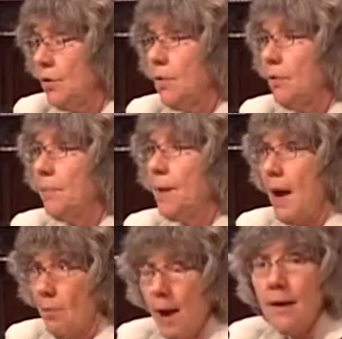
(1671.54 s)
who,
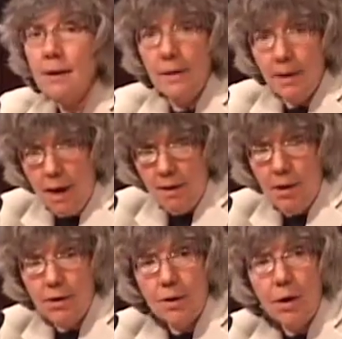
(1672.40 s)
ironically, not
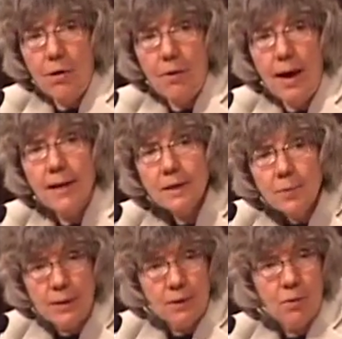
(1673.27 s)
long ago, the
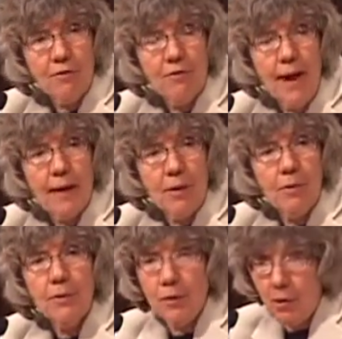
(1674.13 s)
husbands were fighting
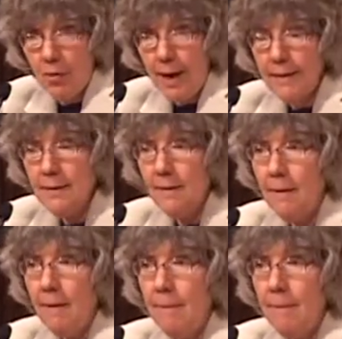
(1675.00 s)
with the US